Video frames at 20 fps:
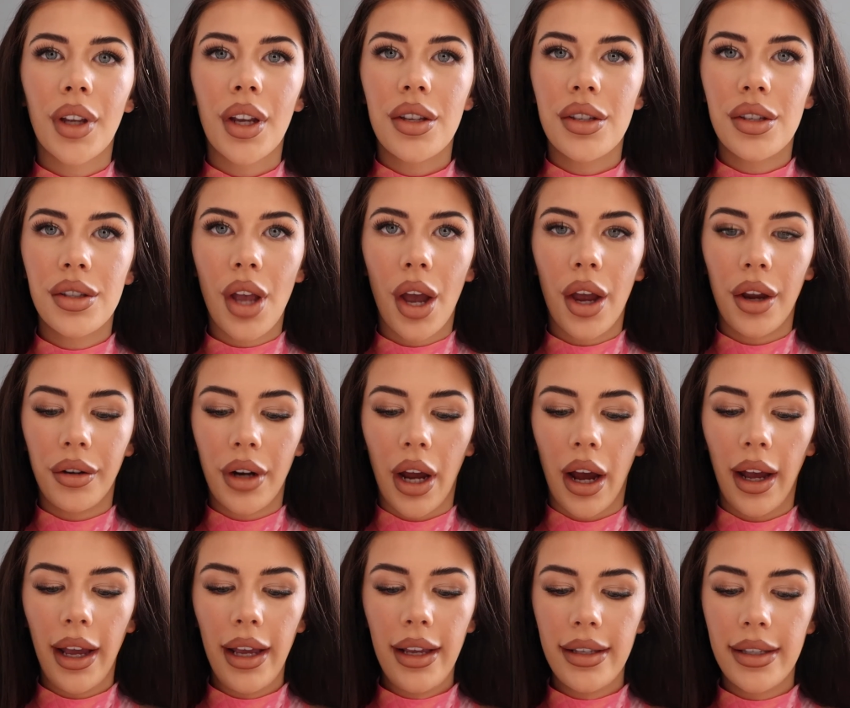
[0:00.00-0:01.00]
So
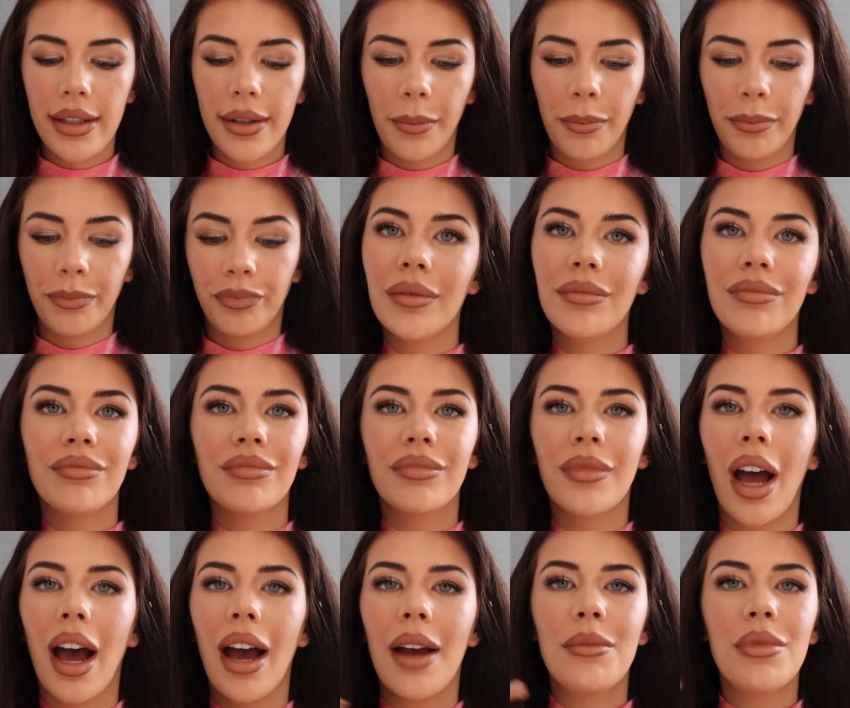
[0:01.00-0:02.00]
nice.
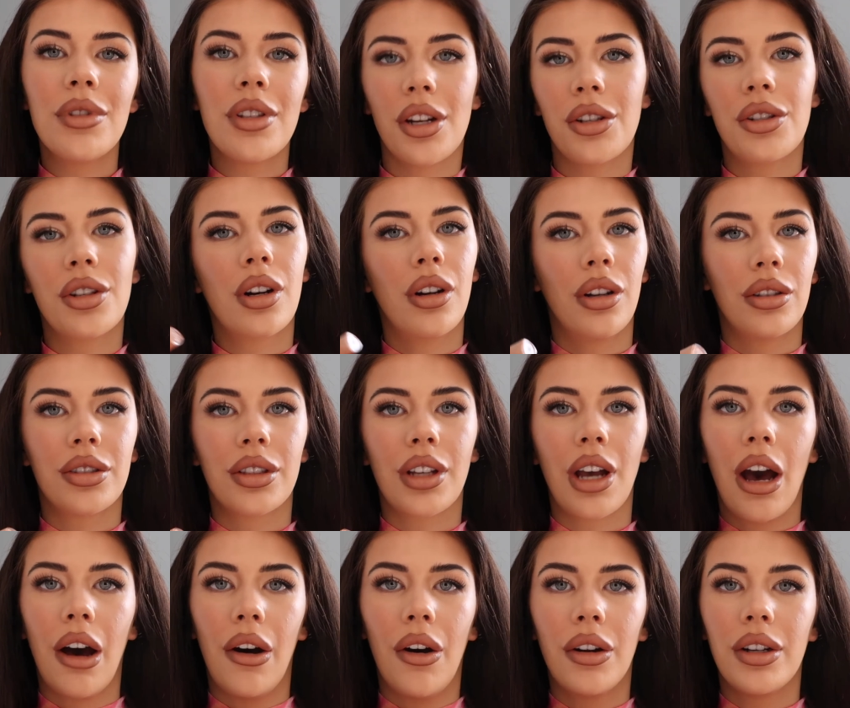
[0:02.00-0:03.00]
I'm such a gloss
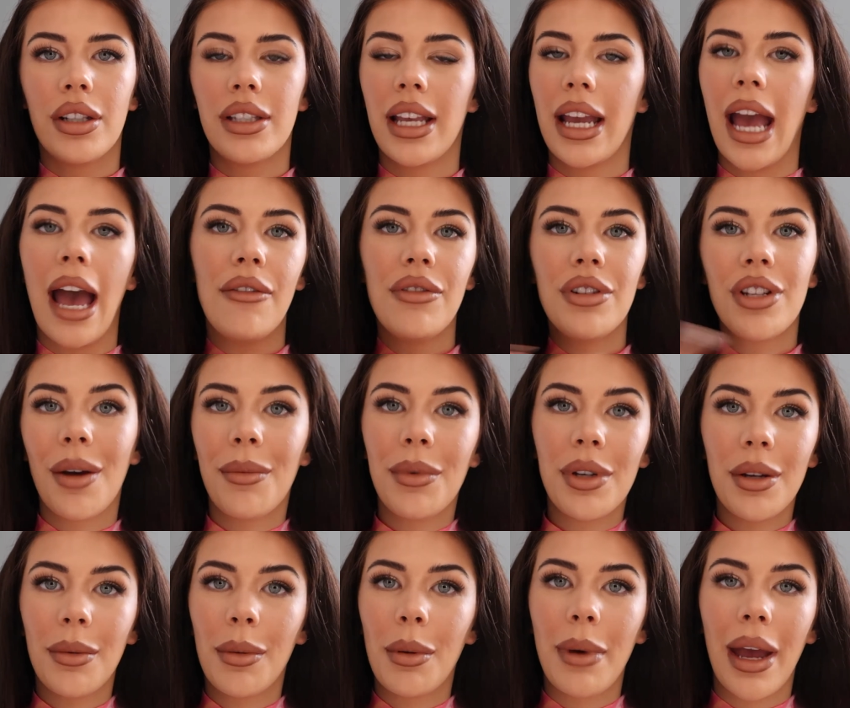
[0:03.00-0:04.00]
girl, honestly. Every time I
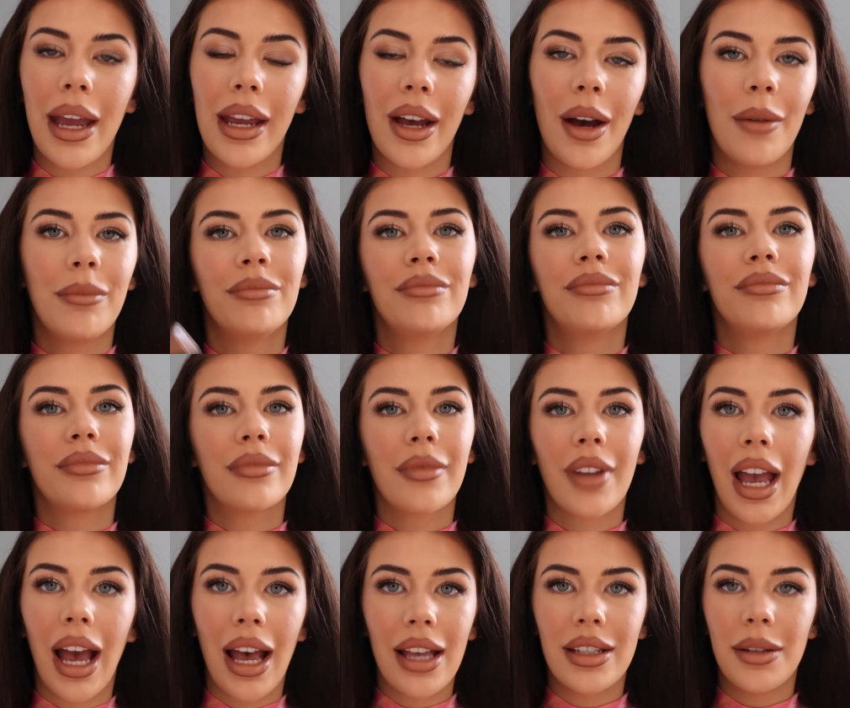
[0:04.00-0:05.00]
do my makeup,
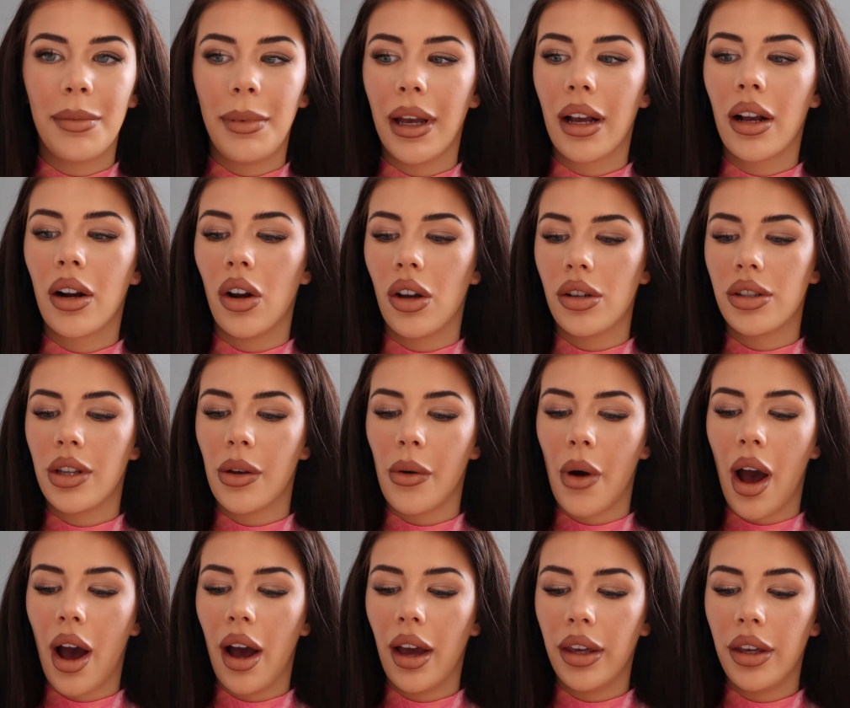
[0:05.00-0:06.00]
it has to be a gloss. So
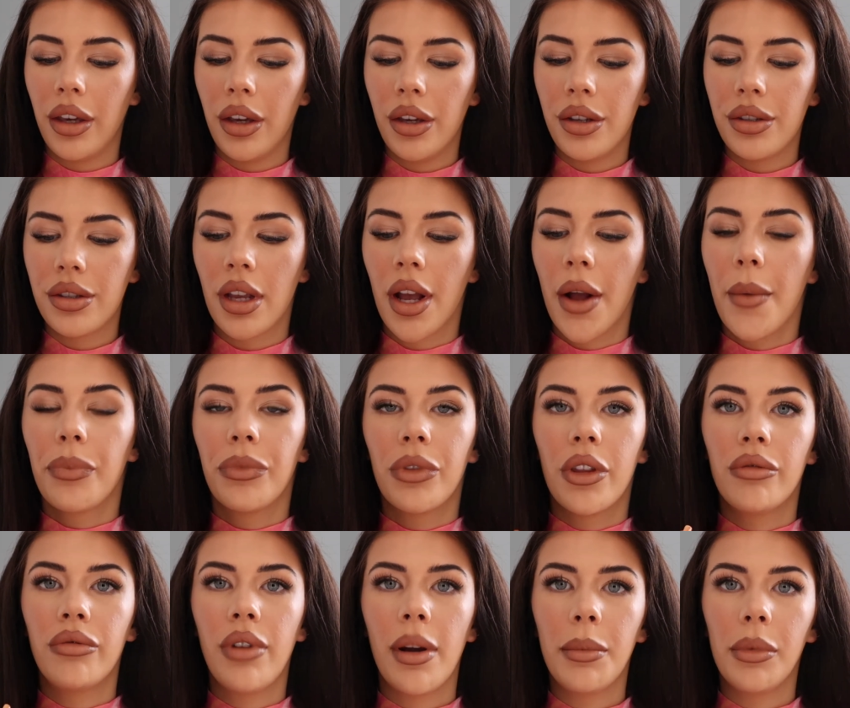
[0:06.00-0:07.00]
I use
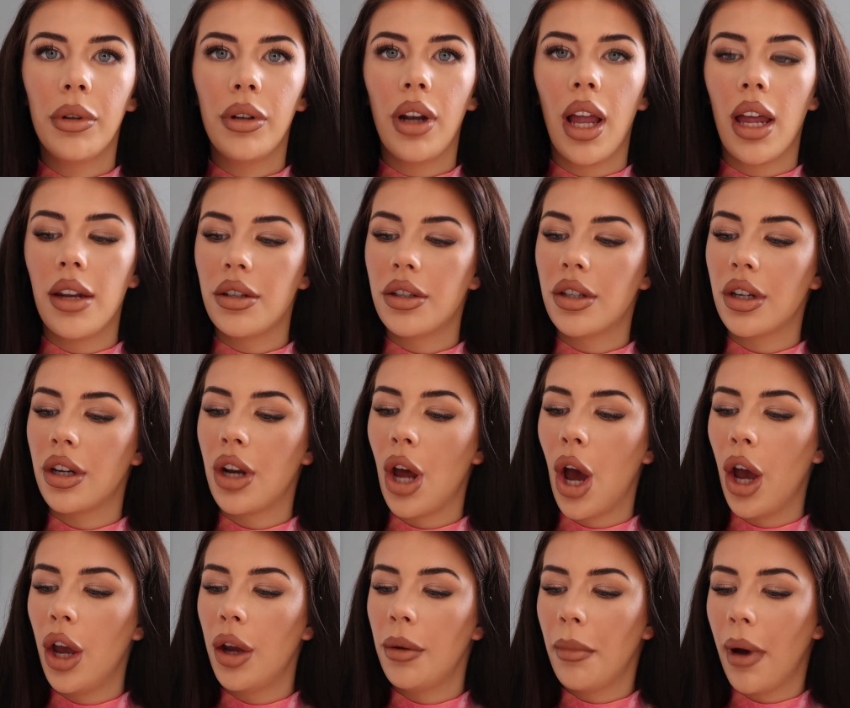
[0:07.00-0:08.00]
the Rimmel London
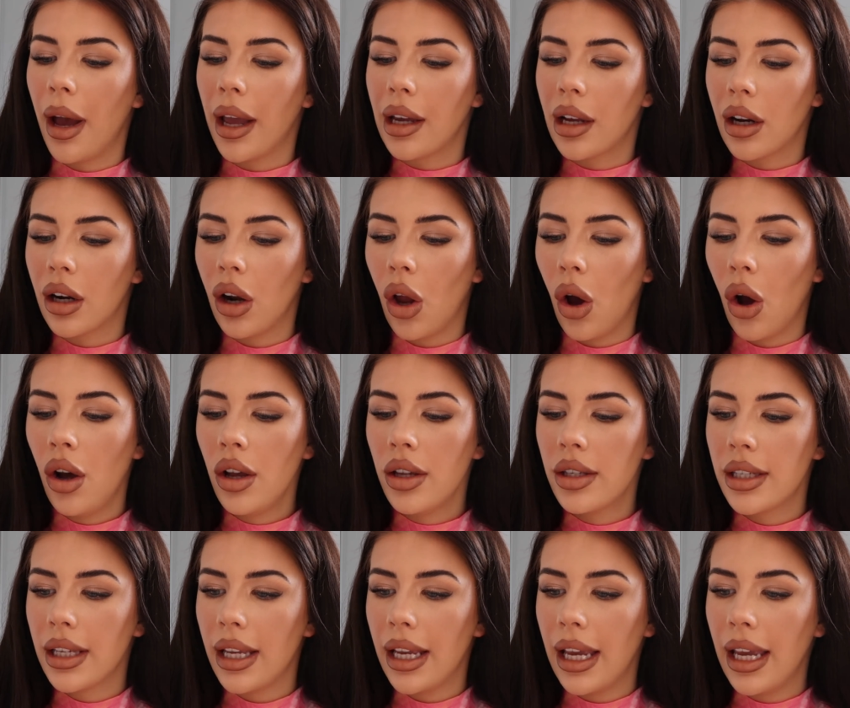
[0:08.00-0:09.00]
Oh My
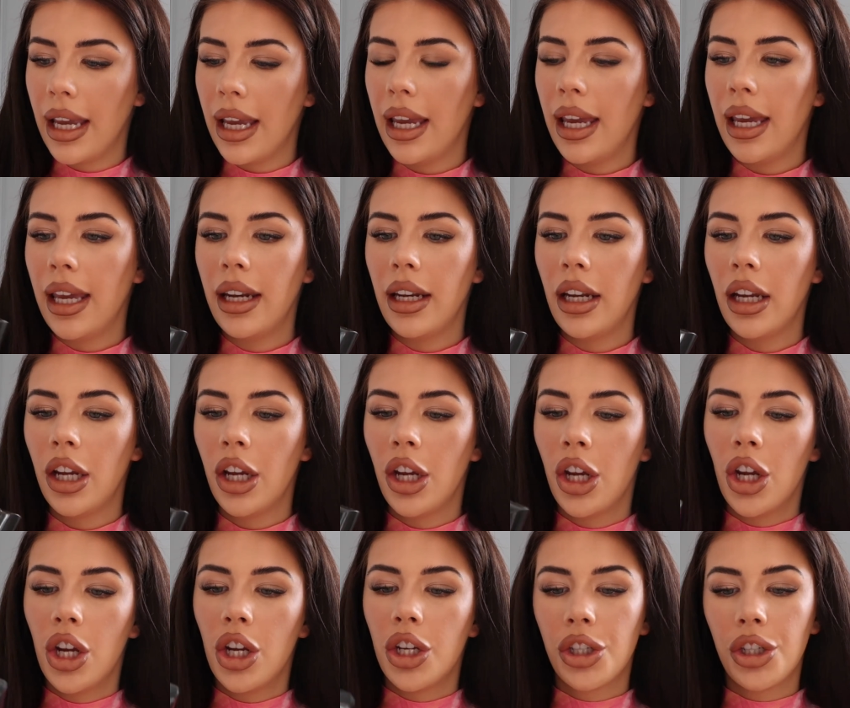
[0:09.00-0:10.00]
Gloss in
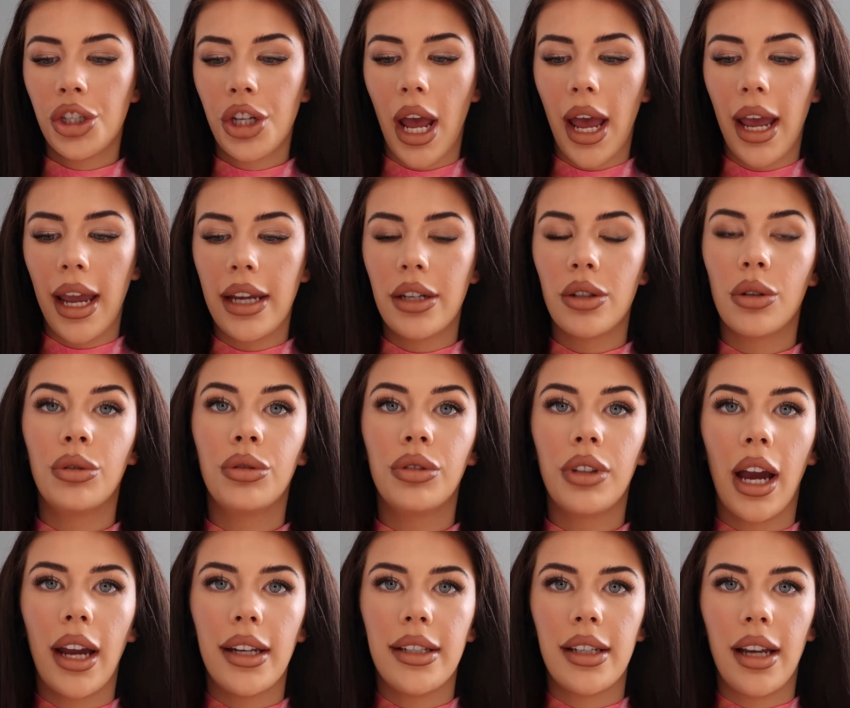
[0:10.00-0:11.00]
shade All
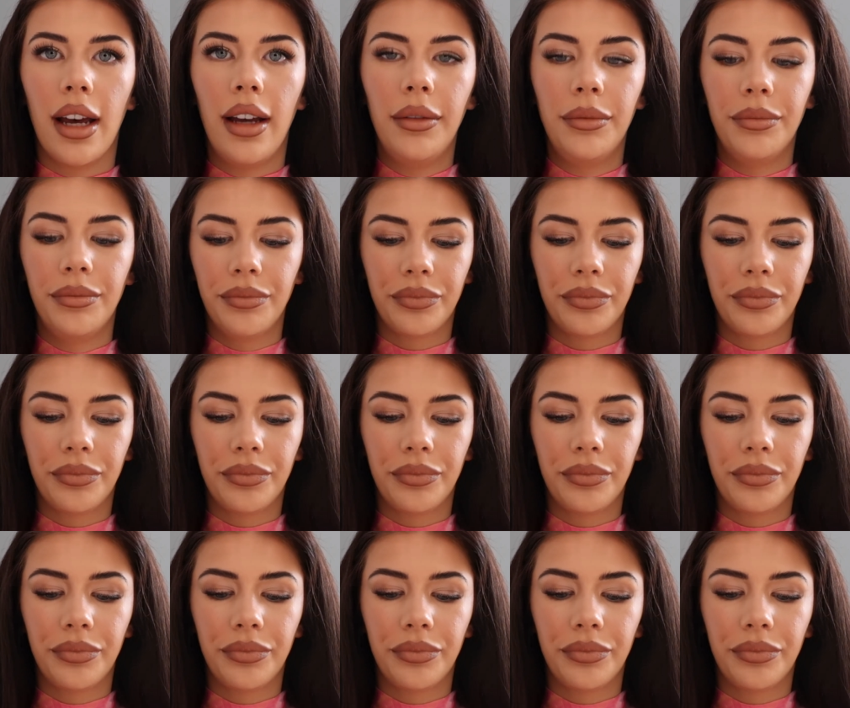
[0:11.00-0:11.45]
Nighter.